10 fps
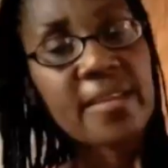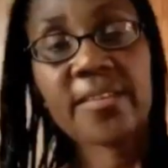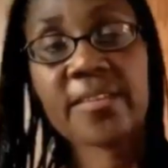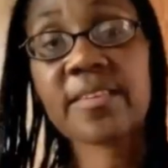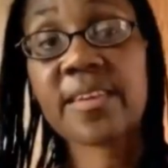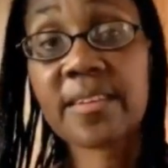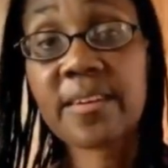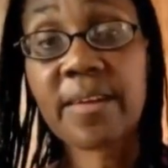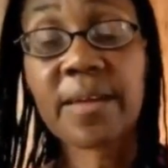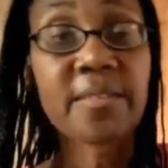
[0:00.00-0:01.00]
now this is in
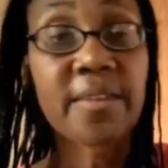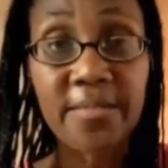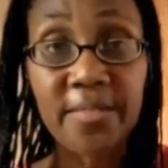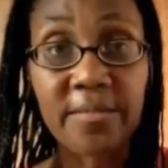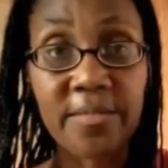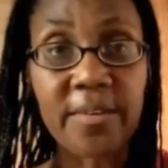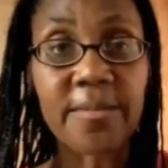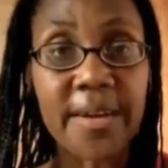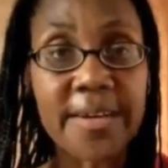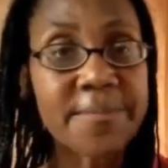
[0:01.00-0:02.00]
kilograms, so I have to
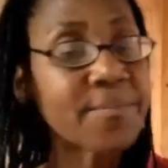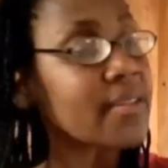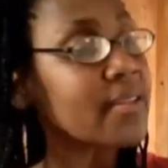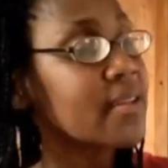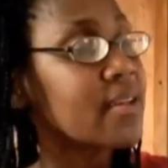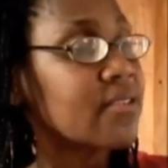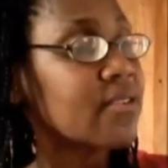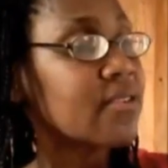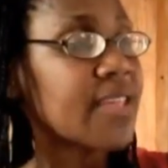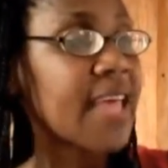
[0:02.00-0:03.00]
convert, right?
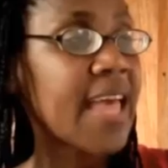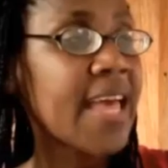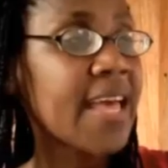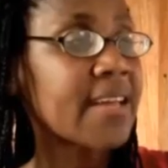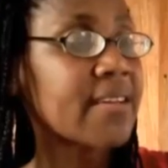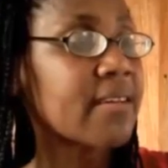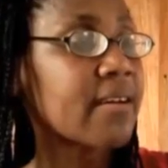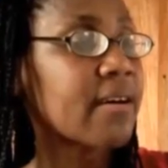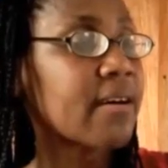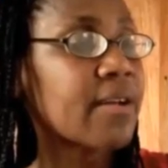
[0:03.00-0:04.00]
So at the end
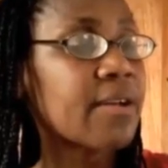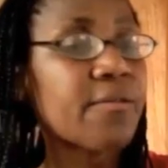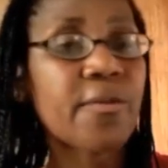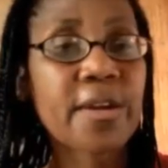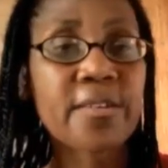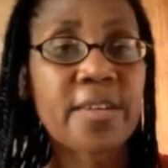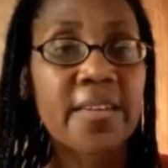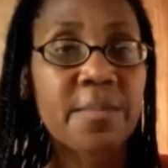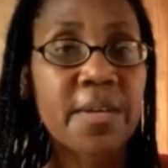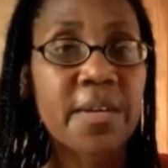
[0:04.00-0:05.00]
of a 4-year
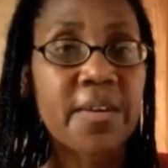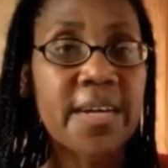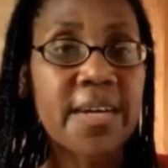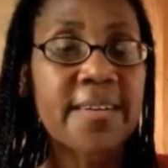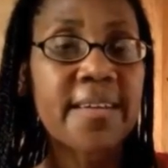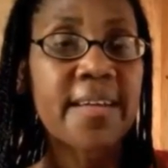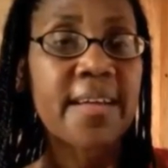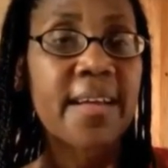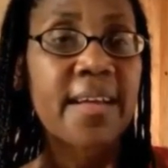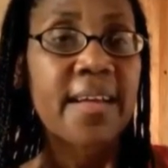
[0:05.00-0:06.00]
test period,
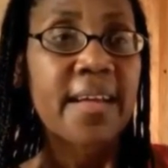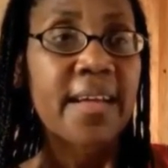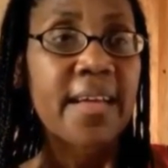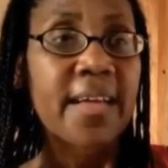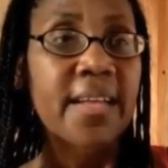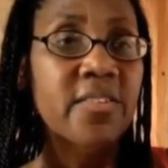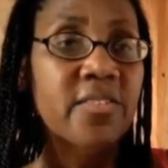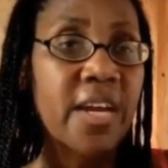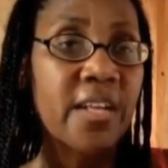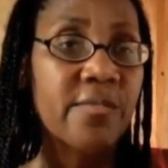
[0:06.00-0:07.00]
in
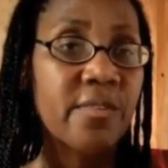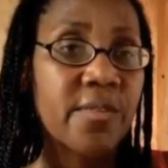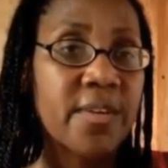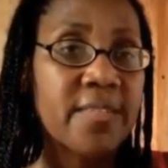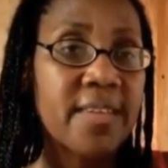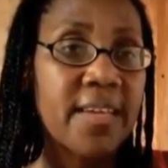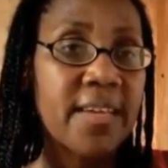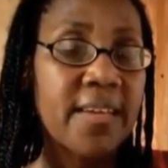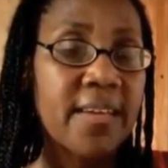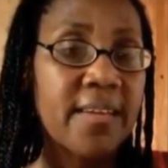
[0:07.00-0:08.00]
exchange for risking